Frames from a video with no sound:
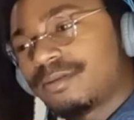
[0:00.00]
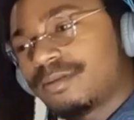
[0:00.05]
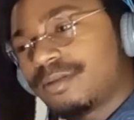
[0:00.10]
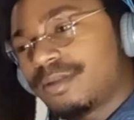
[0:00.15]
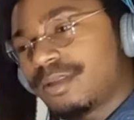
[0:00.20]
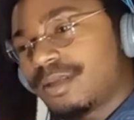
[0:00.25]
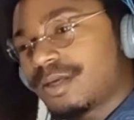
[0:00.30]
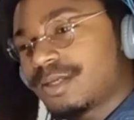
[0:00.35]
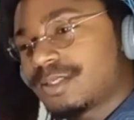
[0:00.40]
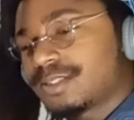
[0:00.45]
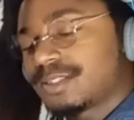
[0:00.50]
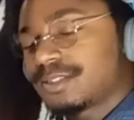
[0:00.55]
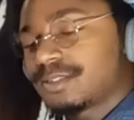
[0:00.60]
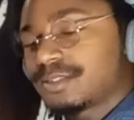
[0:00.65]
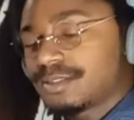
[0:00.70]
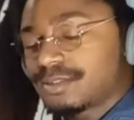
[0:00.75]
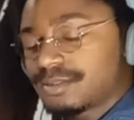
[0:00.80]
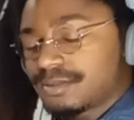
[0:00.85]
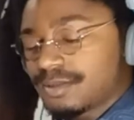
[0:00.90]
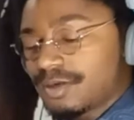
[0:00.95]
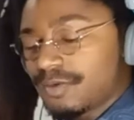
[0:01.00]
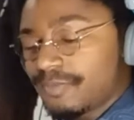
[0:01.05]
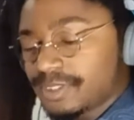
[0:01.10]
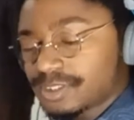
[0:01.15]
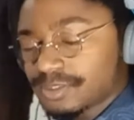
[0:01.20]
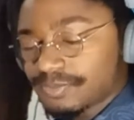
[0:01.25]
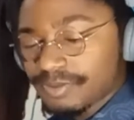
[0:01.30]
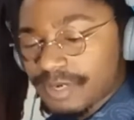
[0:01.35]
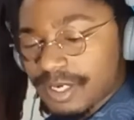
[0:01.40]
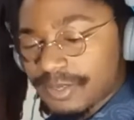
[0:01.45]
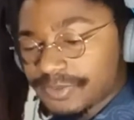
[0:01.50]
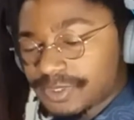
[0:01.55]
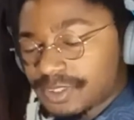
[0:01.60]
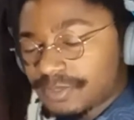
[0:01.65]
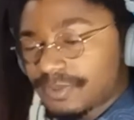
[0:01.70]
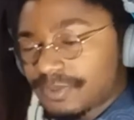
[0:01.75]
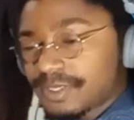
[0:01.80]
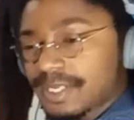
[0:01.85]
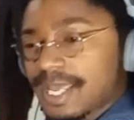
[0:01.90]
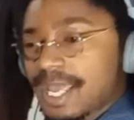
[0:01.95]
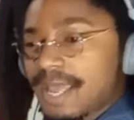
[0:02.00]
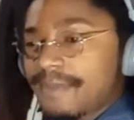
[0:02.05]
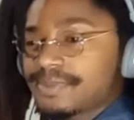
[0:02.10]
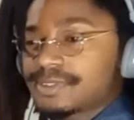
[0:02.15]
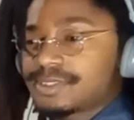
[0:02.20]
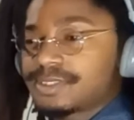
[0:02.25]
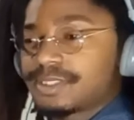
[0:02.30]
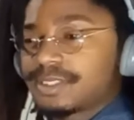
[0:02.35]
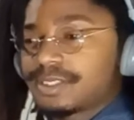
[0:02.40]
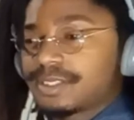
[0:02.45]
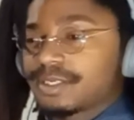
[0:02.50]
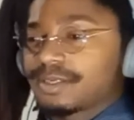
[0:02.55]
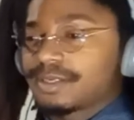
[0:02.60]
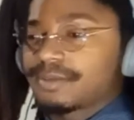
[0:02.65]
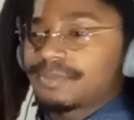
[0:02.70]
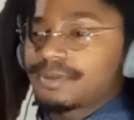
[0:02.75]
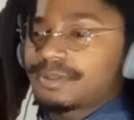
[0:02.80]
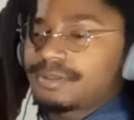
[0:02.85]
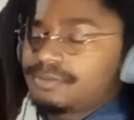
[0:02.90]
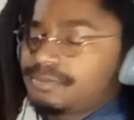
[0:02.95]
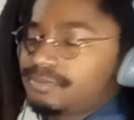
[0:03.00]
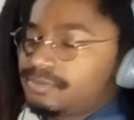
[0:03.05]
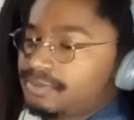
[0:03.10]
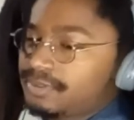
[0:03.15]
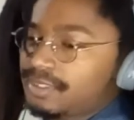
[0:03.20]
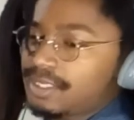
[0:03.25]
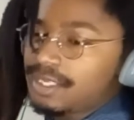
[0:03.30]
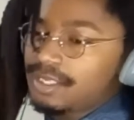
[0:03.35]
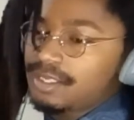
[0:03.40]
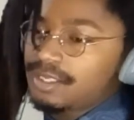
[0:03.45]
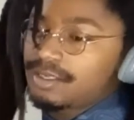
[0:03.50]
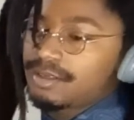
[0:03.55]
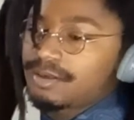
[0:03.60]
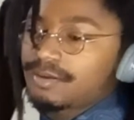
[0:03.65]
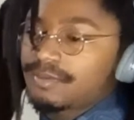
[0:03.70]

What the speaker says: Niggas, don't be surprised when something happens to the nigga, bro. Damn.